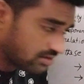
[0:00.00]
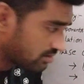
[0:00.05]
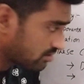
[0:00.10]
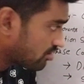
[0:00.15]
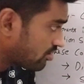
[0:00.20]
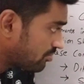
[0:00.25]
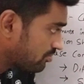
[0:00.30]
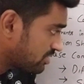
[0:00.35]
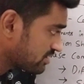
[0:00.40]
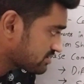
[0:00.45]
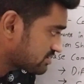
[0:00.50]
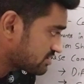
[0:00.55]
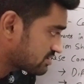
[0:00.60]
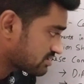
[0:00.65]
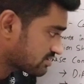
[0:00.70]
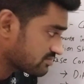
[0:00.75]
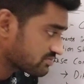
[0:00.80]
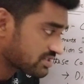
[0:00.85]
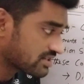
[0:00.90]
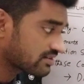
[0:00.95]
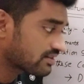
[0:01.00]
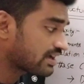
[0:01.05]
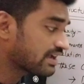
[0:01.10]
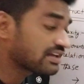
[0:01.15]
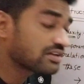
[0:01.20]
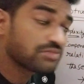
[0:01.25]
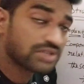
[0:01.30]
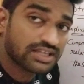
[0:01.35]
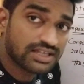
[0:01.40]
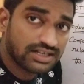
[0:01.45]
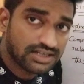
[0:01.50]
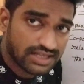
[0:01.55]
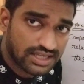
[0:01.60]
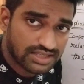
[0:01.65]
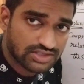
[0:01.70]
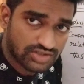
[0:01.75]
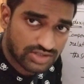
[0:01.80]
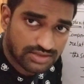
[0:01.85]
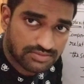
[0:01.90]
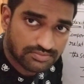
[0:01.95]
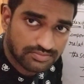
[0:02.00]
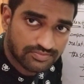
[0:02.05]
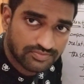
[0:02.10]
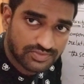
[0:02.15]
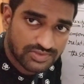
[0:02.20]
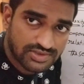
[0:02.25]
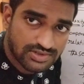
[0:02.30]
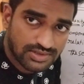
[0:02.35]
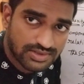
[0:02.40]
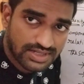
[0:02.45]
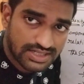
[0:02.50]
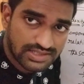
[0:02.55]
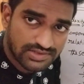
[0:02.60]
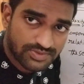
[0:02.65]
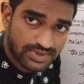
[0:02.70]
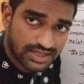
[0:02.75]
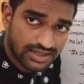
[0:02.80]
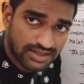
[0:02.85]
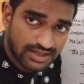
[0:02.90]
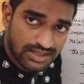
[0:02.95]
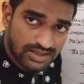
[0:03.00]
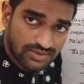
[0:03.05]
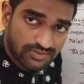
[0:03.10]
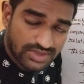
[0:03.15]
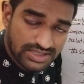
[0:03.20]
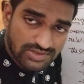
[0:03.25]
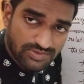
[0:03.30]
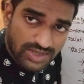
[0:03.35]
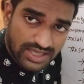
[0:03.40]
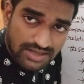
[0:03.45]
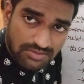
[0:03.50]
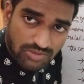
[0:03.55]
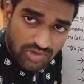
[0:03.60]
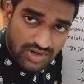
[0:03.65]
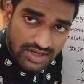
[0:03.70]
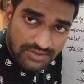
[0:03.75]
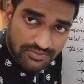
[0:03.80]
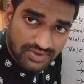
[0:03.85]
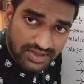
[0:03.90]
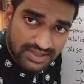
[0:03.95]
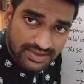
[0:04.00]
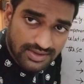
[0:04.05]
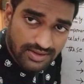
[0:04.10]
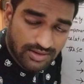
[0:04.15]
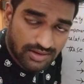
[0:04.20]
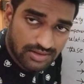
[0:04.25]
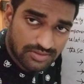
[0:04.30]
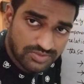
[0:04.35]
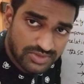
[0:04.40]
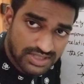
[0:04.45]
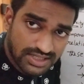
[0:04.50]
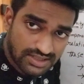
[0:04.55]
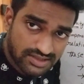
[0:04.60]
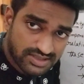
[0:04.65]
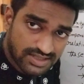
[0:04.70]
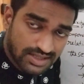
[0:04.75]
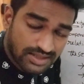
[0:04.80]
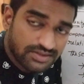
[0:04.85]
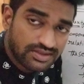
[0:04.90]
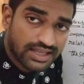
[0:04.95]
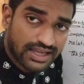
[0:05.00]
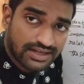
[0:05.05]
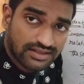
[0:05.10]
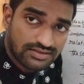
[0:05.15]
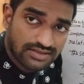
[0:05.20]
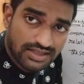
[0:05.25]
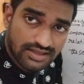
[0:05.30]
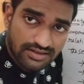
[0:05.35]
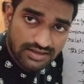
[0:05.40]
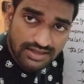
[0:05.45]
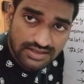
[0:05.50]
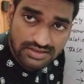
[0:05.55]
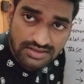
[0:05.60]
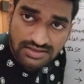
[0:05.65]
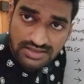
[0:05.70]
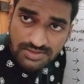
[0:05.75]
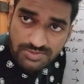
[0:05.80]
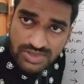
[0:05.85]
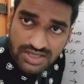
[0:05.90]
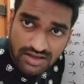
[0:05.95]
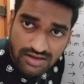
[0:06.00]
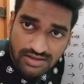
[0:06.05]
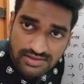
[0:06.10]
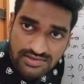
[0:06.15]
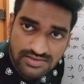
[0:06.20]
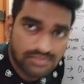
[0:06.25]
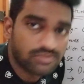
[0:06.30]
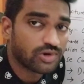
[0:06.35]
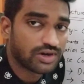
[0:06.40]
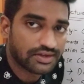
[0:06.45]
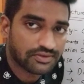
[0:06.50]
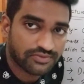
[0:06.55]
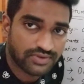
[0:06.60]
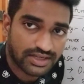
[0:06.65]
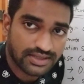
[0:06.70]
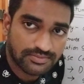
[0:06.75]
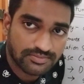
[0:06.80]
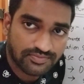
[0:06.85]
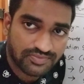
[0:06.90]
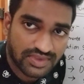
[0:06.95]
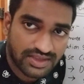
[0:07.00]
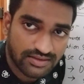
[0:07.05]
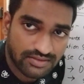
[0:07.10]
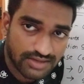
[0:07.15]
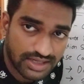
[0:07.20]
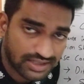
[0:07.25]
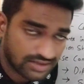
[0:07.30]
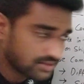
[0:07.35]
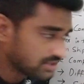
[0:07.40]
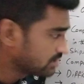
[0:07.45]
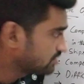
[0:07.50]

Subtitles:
complex systems are dynamic in nature. So that's why once we can modify the objects, the entire relationships are also modified, right?